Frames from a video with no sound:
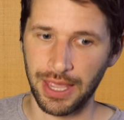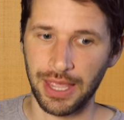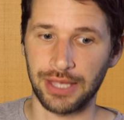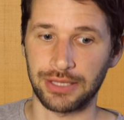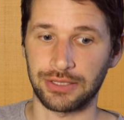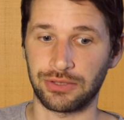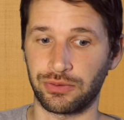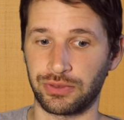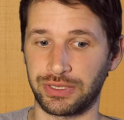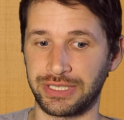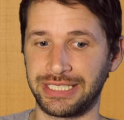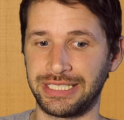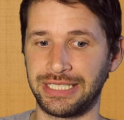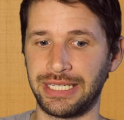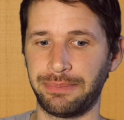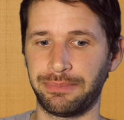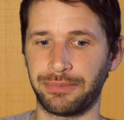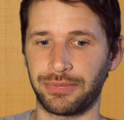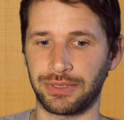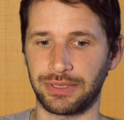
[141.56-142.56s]
So
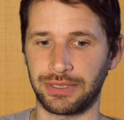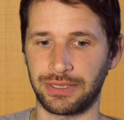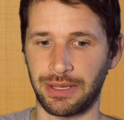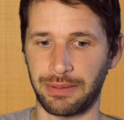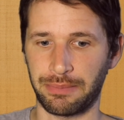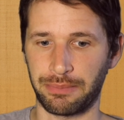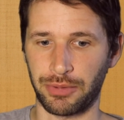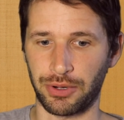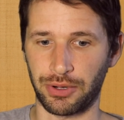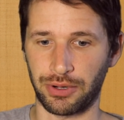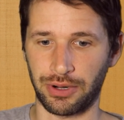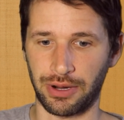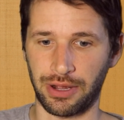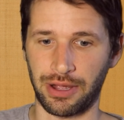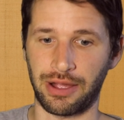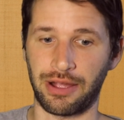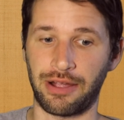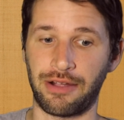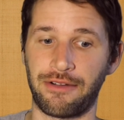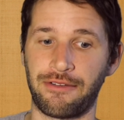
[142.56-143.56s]
tip number
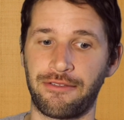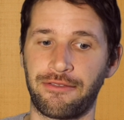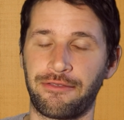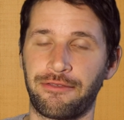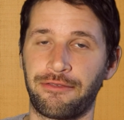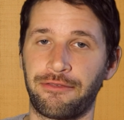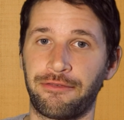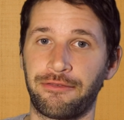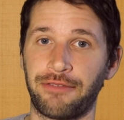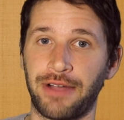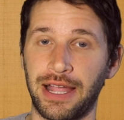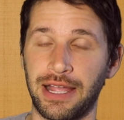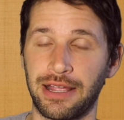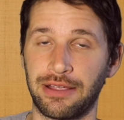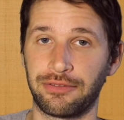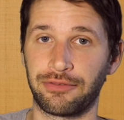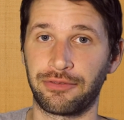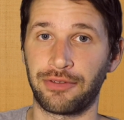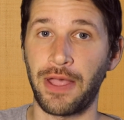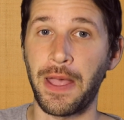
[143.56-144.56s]

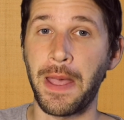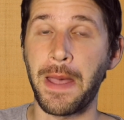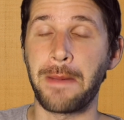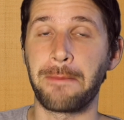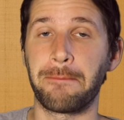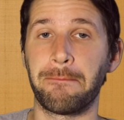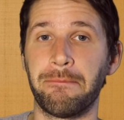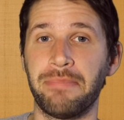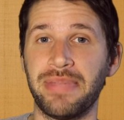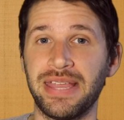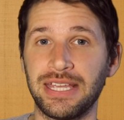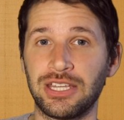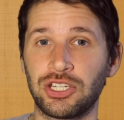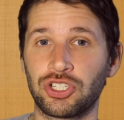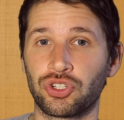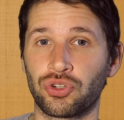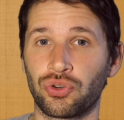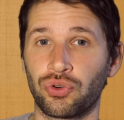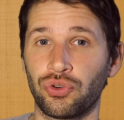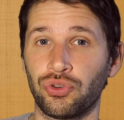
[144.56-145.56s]
5, make
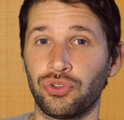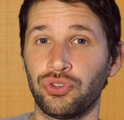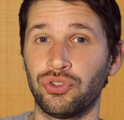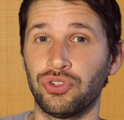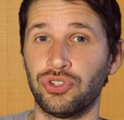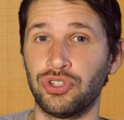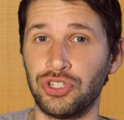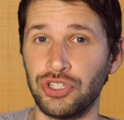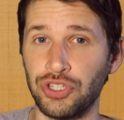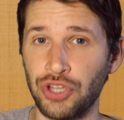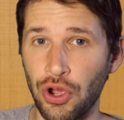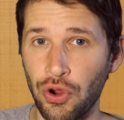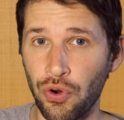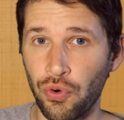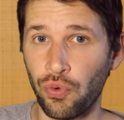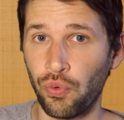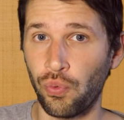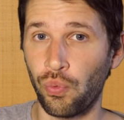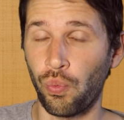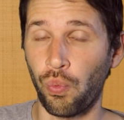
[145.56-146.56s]
sure you
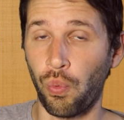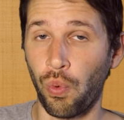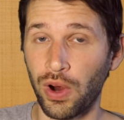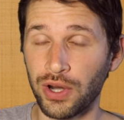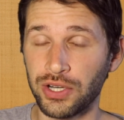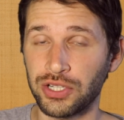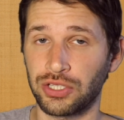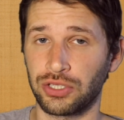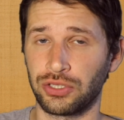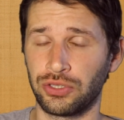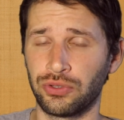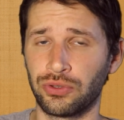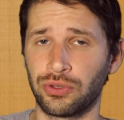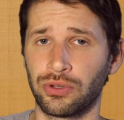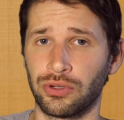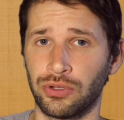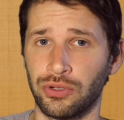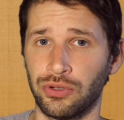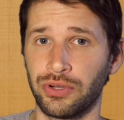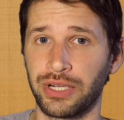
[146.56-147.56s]
know what you're
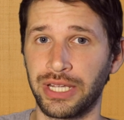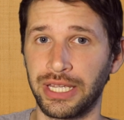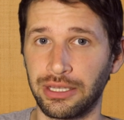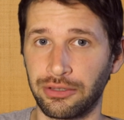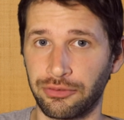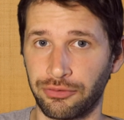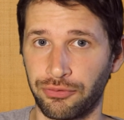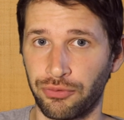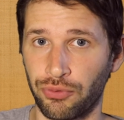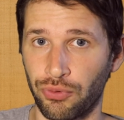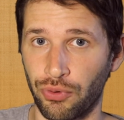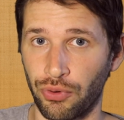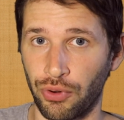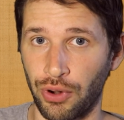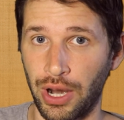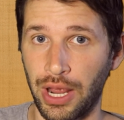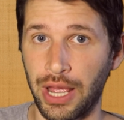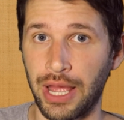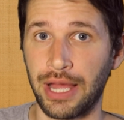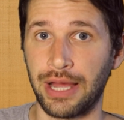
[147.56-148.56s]
looking for.
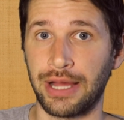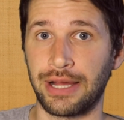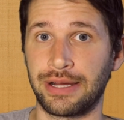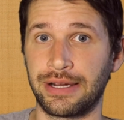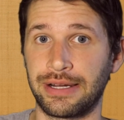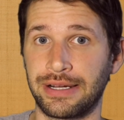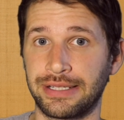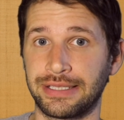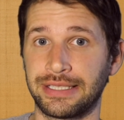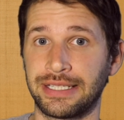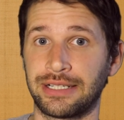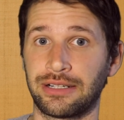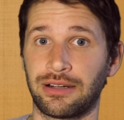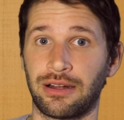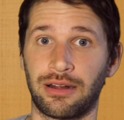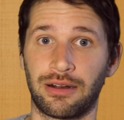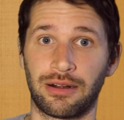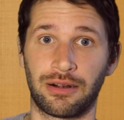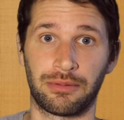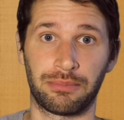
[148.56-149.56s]
There
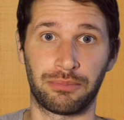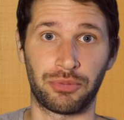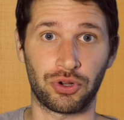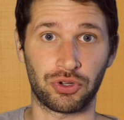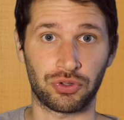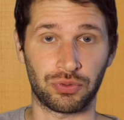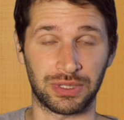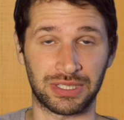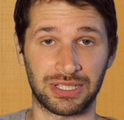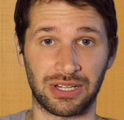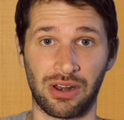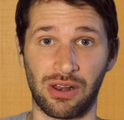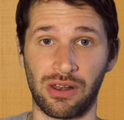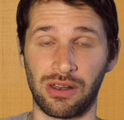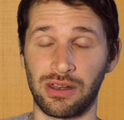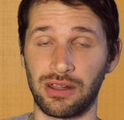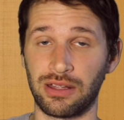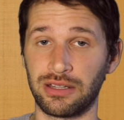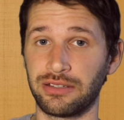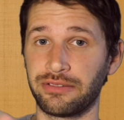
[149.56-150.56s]
are books with a
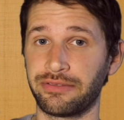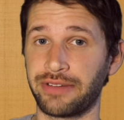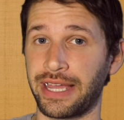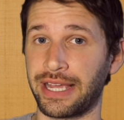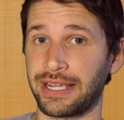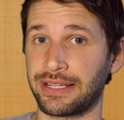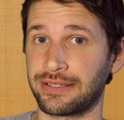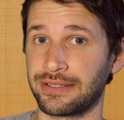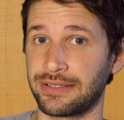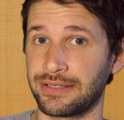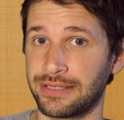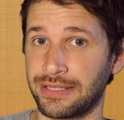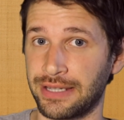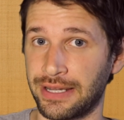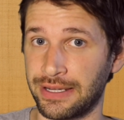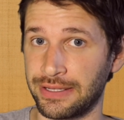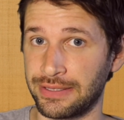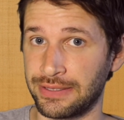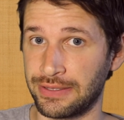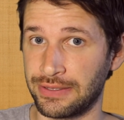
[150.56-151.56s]
lot of
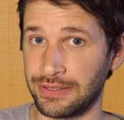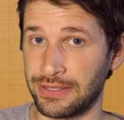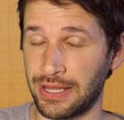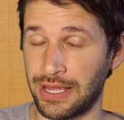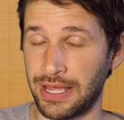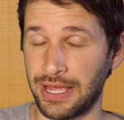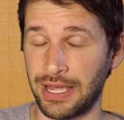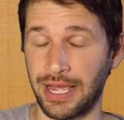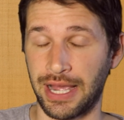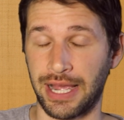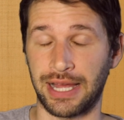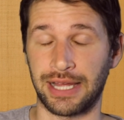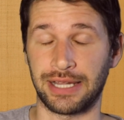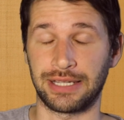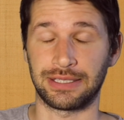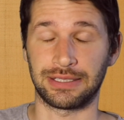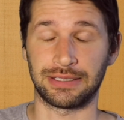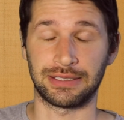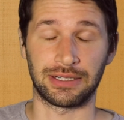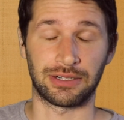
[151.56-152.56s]
exercises
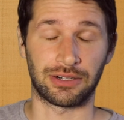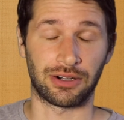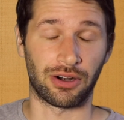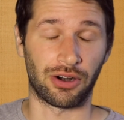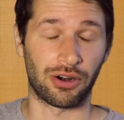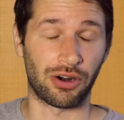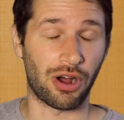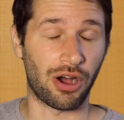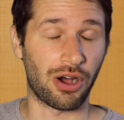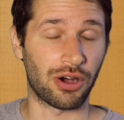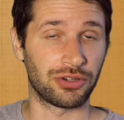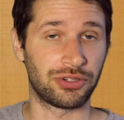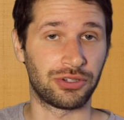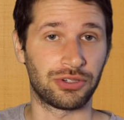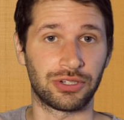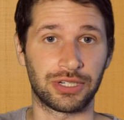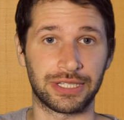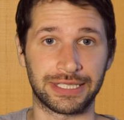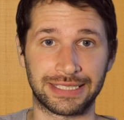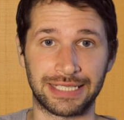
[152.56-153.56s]
and there are
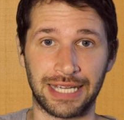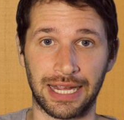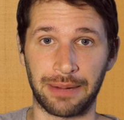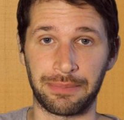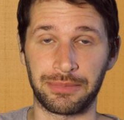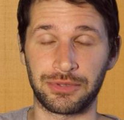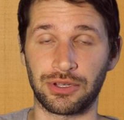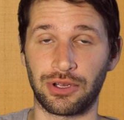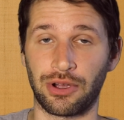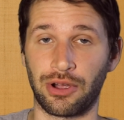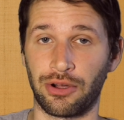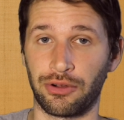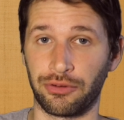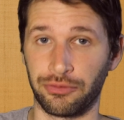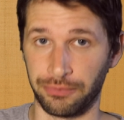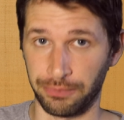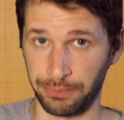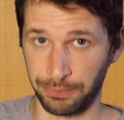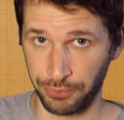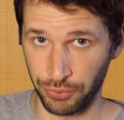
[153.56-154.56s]
other types of
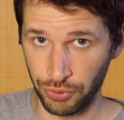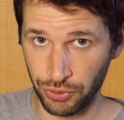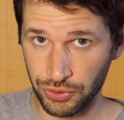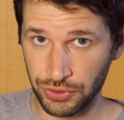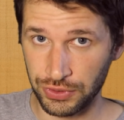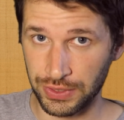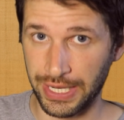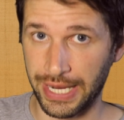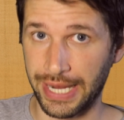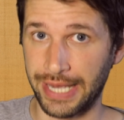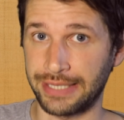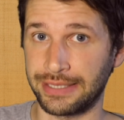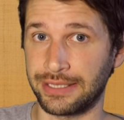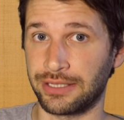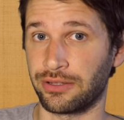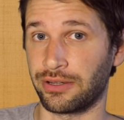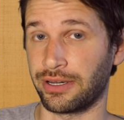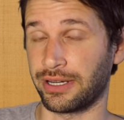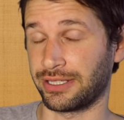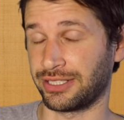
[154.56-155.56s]
books, and there
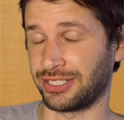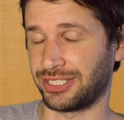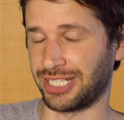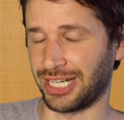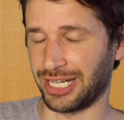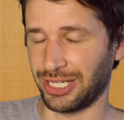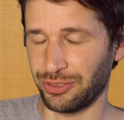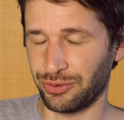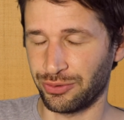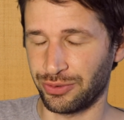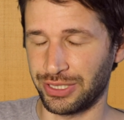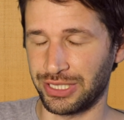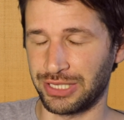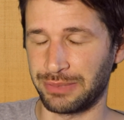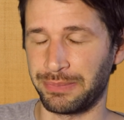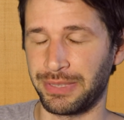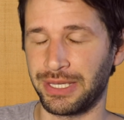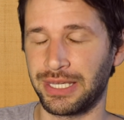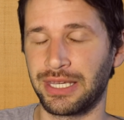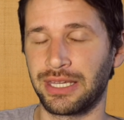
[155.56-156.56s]
are, generally
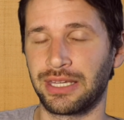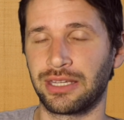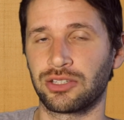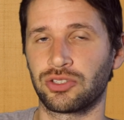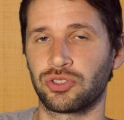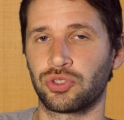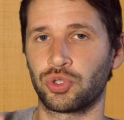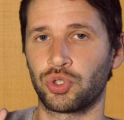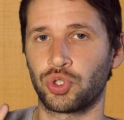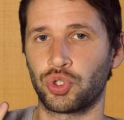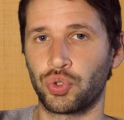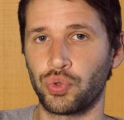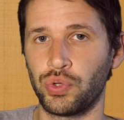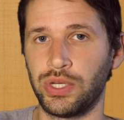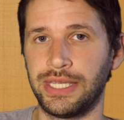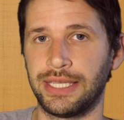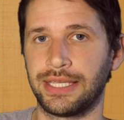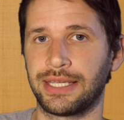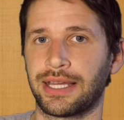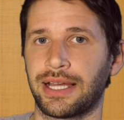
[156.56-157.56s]
speaking,
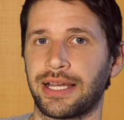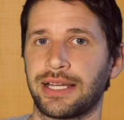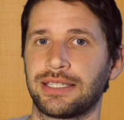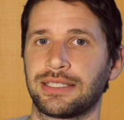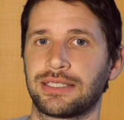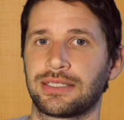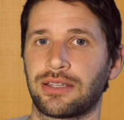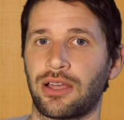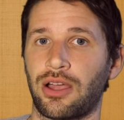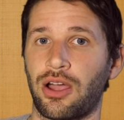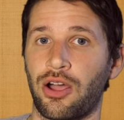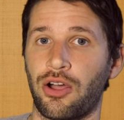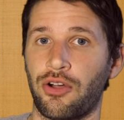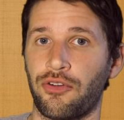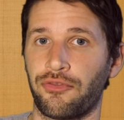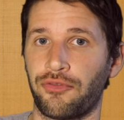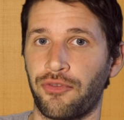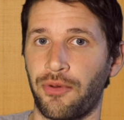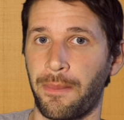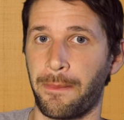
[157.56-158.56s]
3 kinds
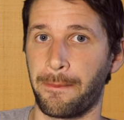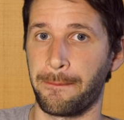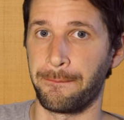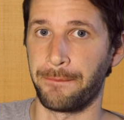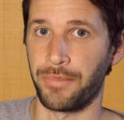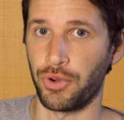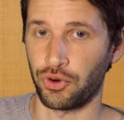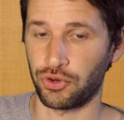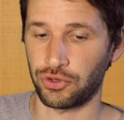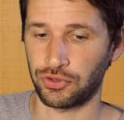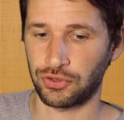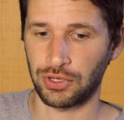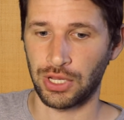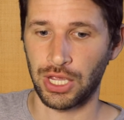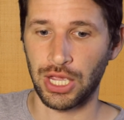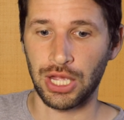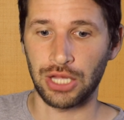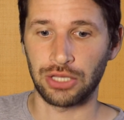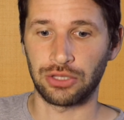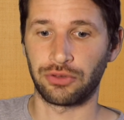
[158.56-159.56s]
of books.
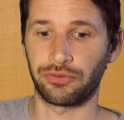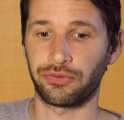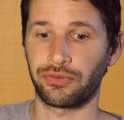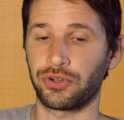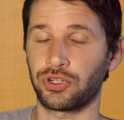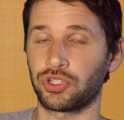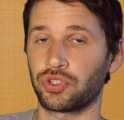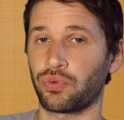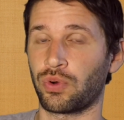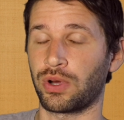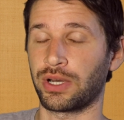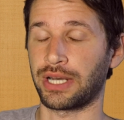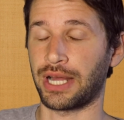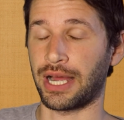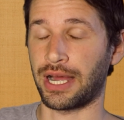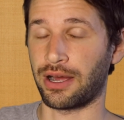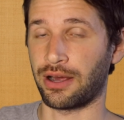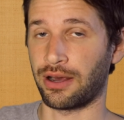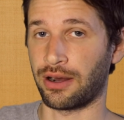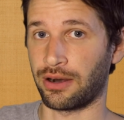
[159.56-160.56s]
The first one
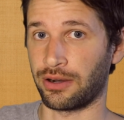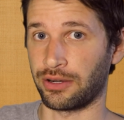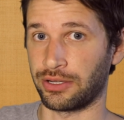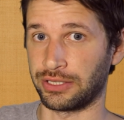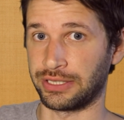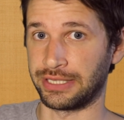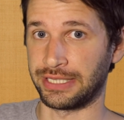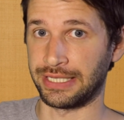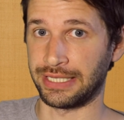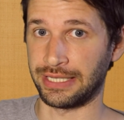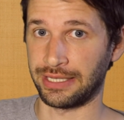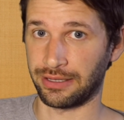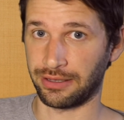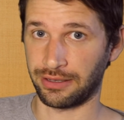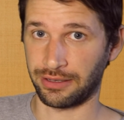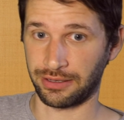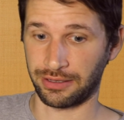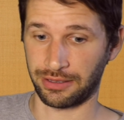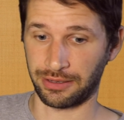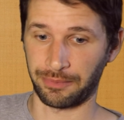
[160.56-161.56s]
are the
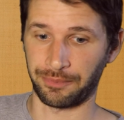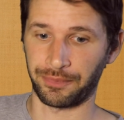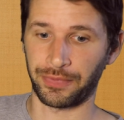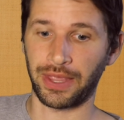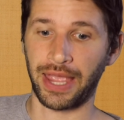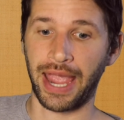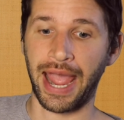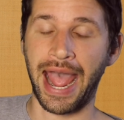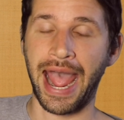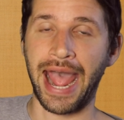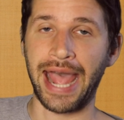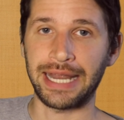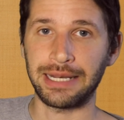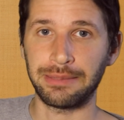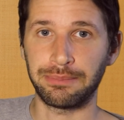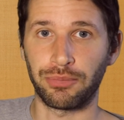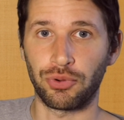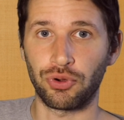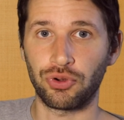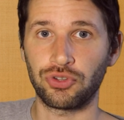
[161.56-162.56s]

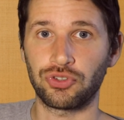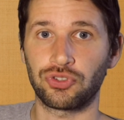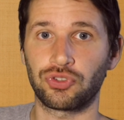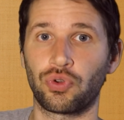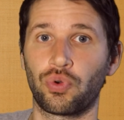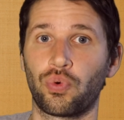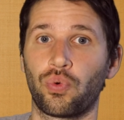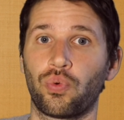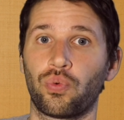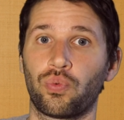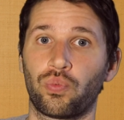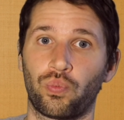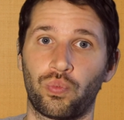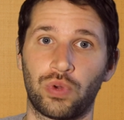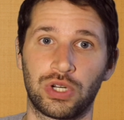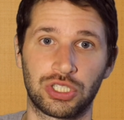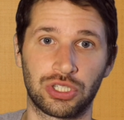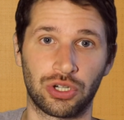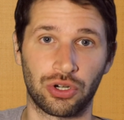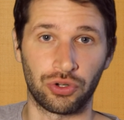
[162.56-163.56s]
handbooks,
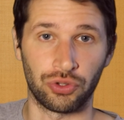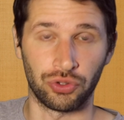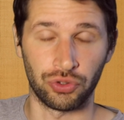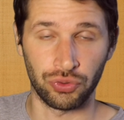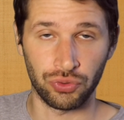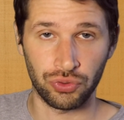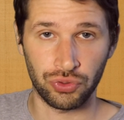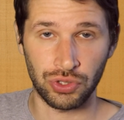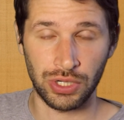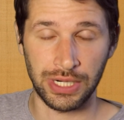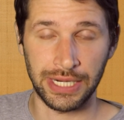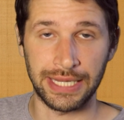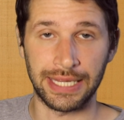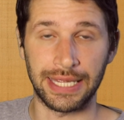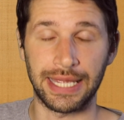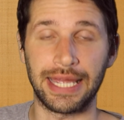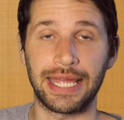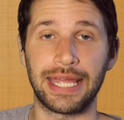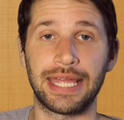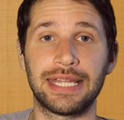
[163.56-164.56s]
which are usually
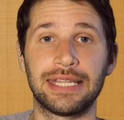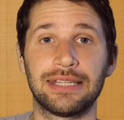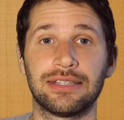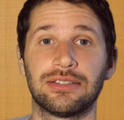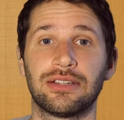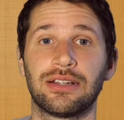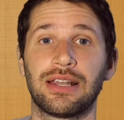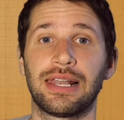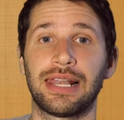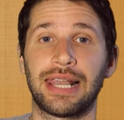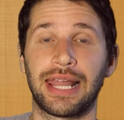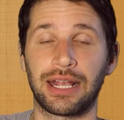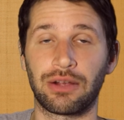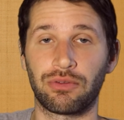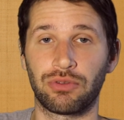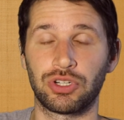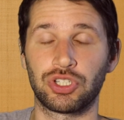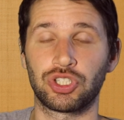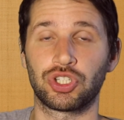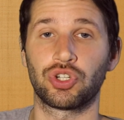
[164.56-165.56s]
in the
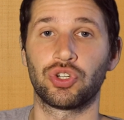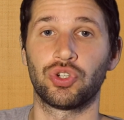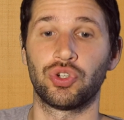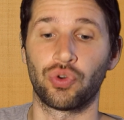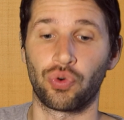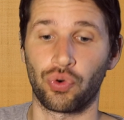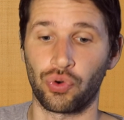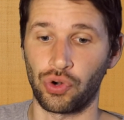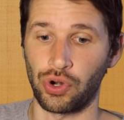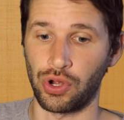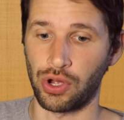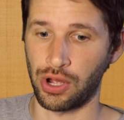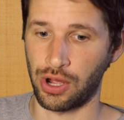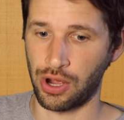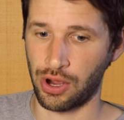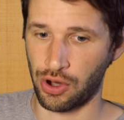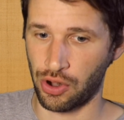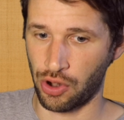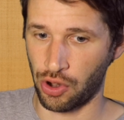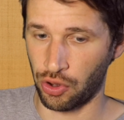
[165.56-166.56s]
language you're
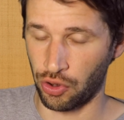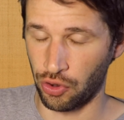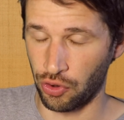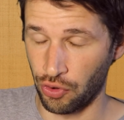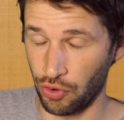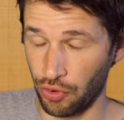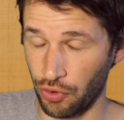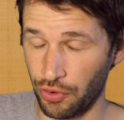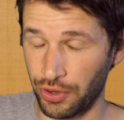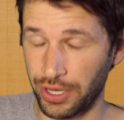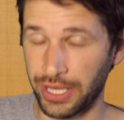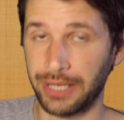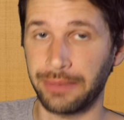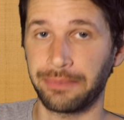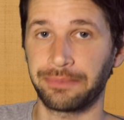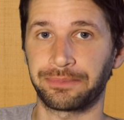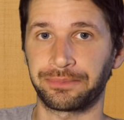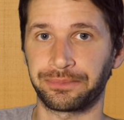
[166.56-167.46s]
learning.